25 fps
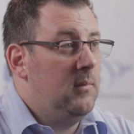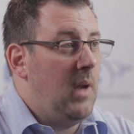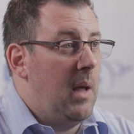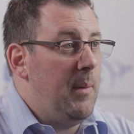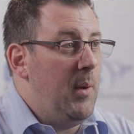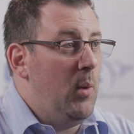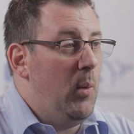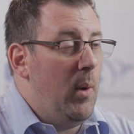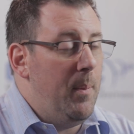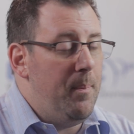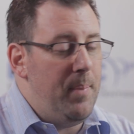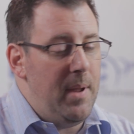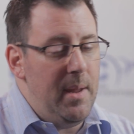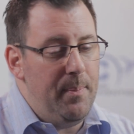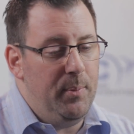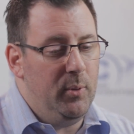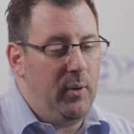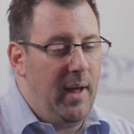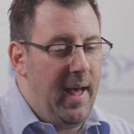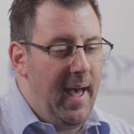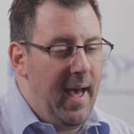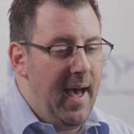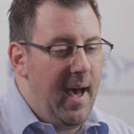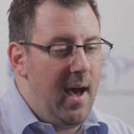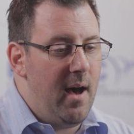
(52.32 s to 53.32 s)
I mean, what
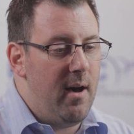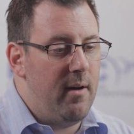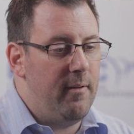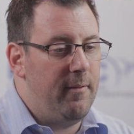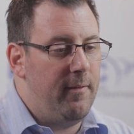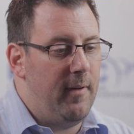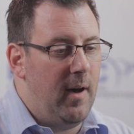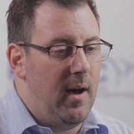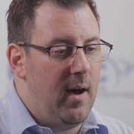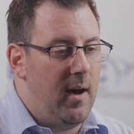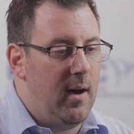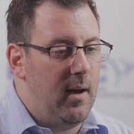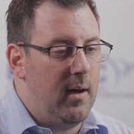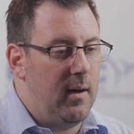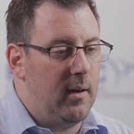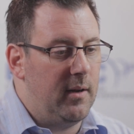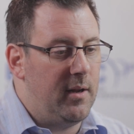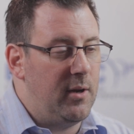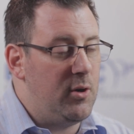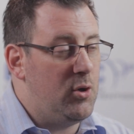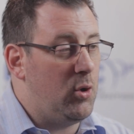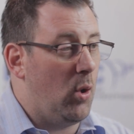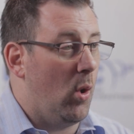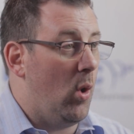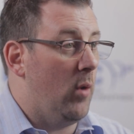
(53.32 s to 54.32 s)
people have
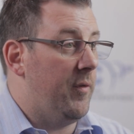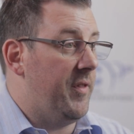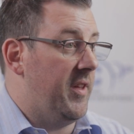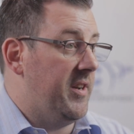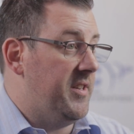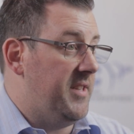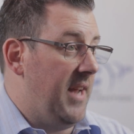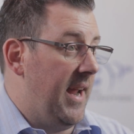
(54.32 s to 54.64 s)
control of their